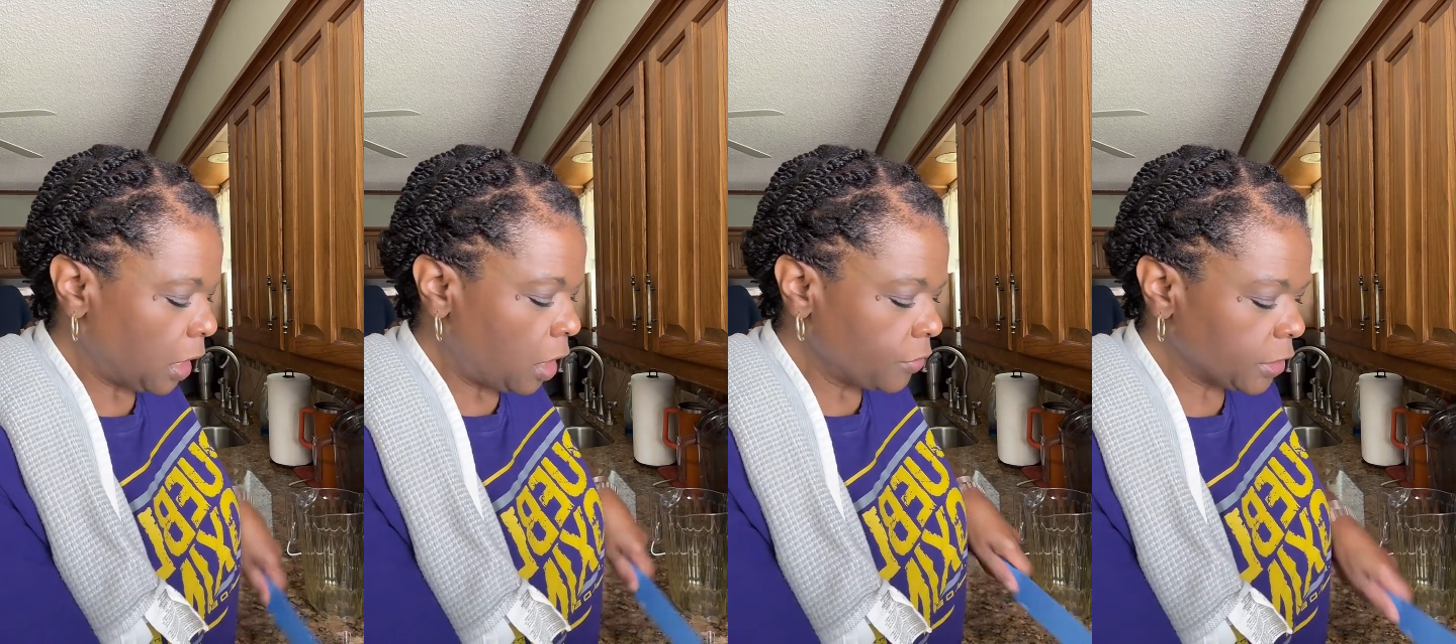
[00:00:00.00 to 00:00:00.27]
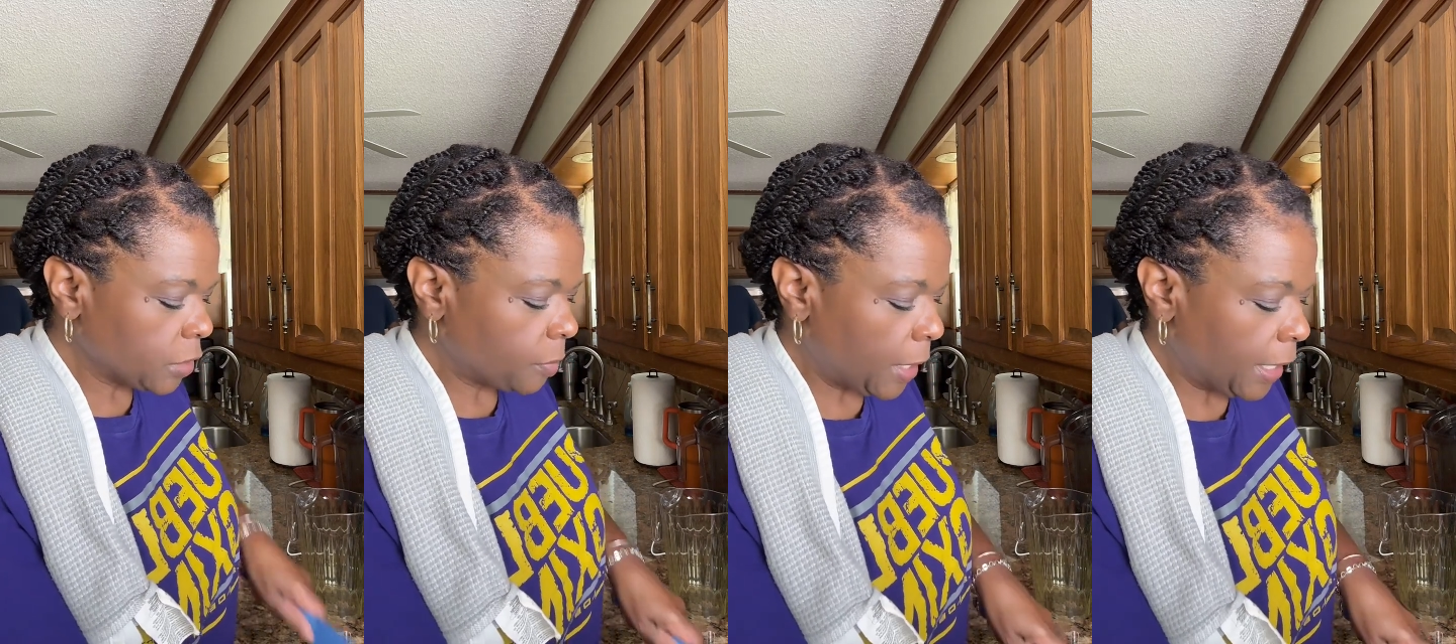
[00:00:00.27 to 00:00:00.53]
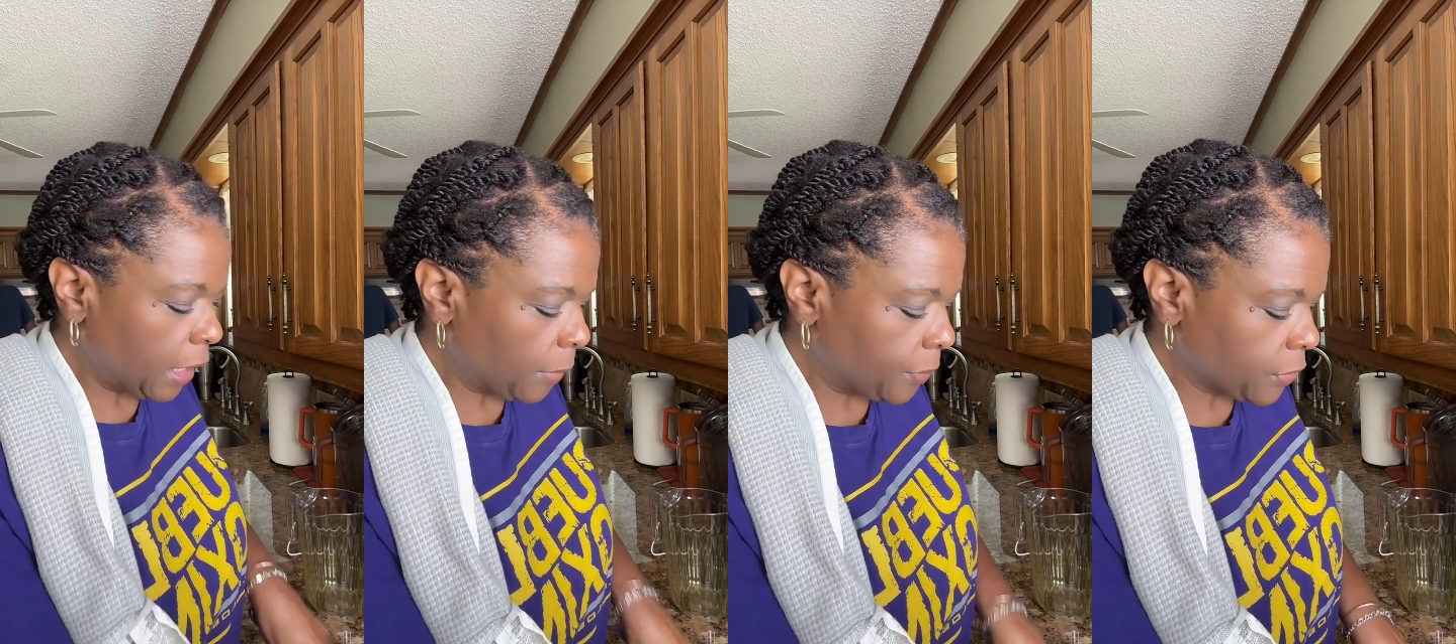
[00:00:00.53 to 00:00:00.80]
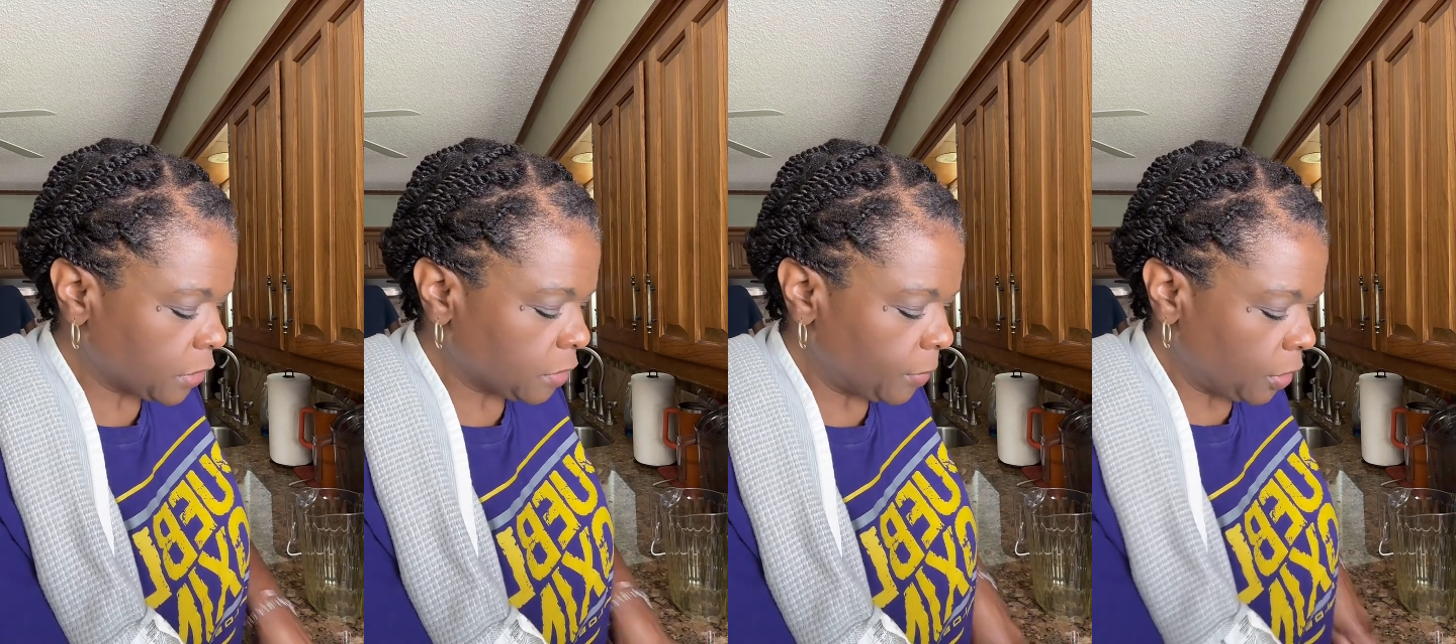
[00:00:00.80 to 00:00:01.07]
Oh, this
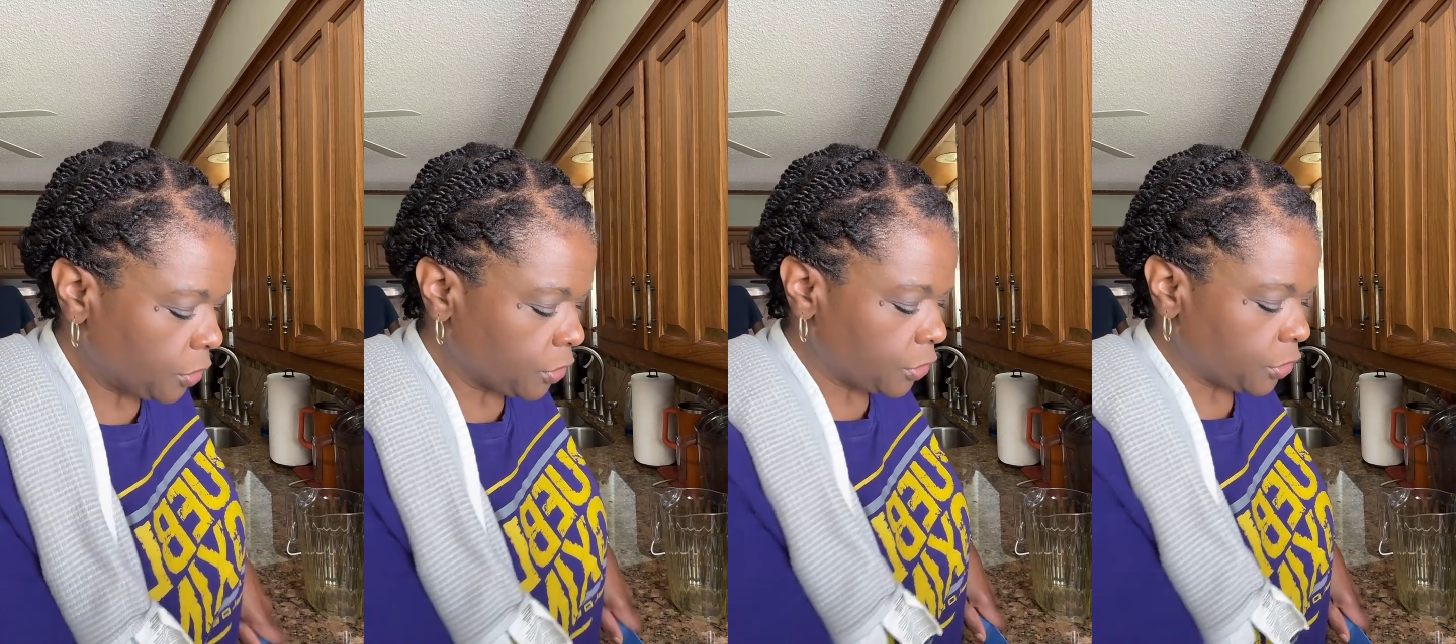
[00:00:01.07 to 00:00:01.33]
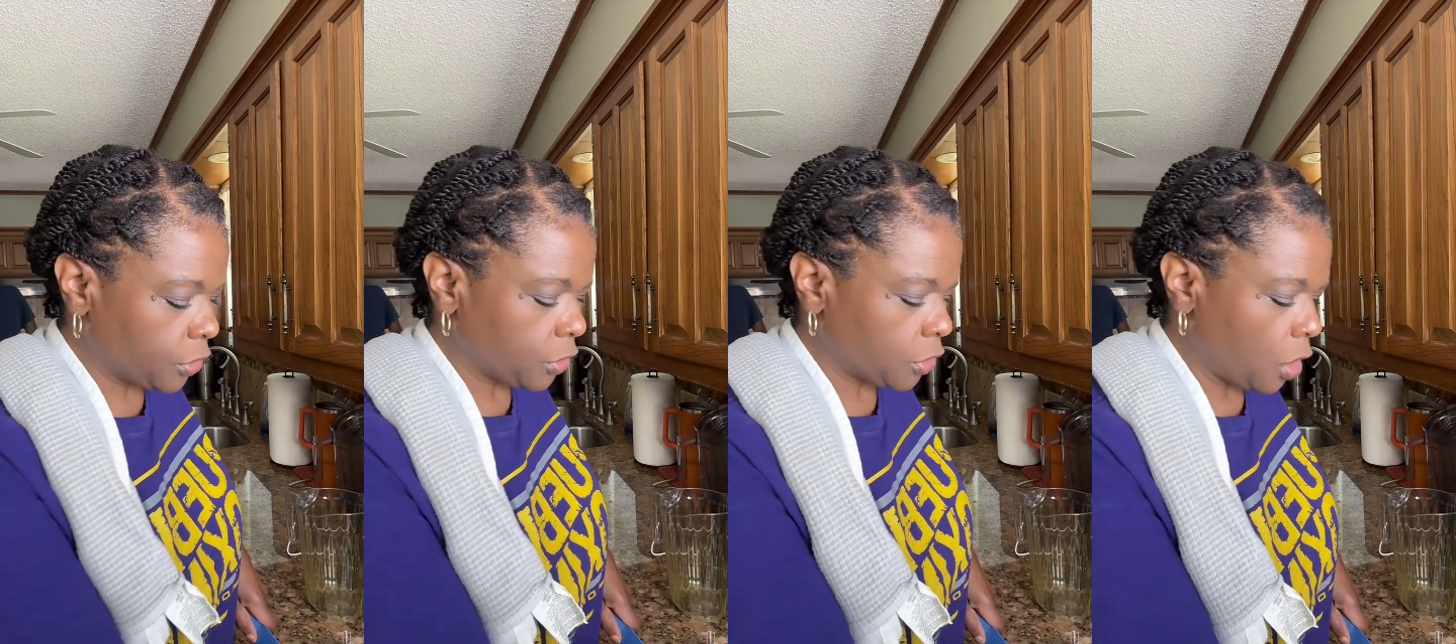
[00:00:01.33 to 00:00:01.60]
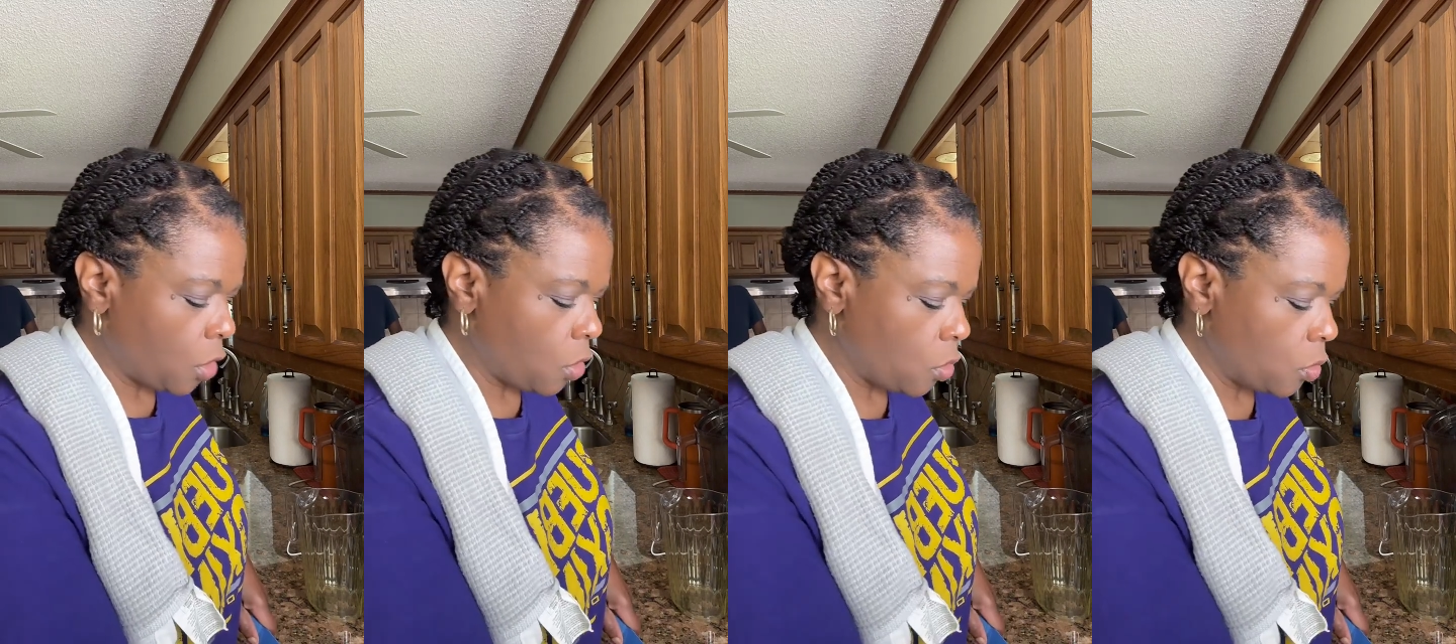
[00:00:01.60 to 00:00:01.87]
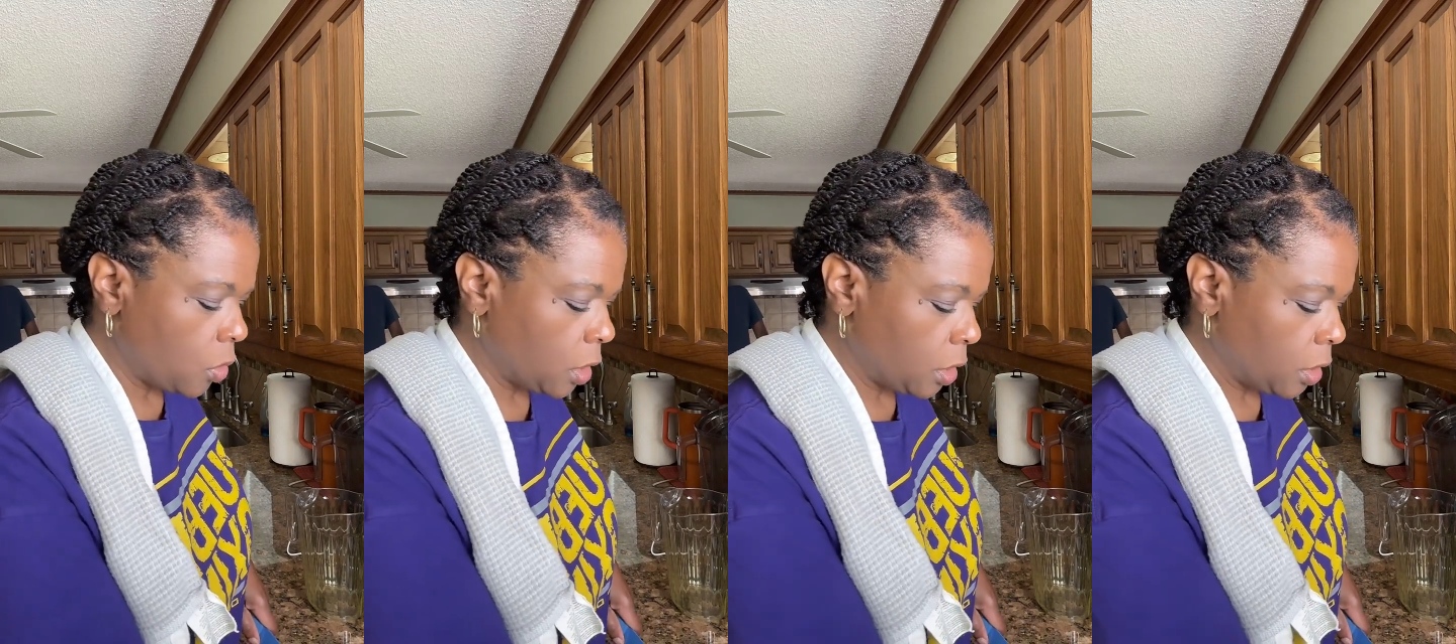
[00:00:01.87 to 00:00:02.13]
pineapple smells
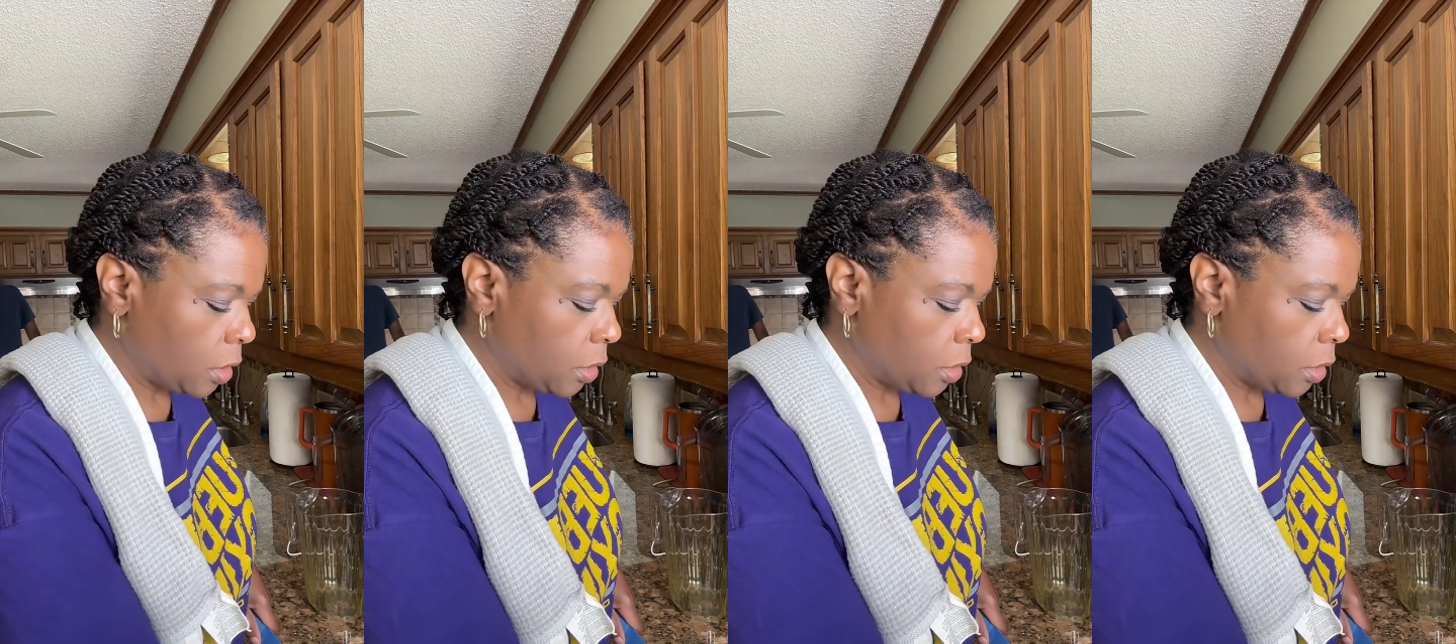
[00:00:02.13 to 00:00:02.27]
so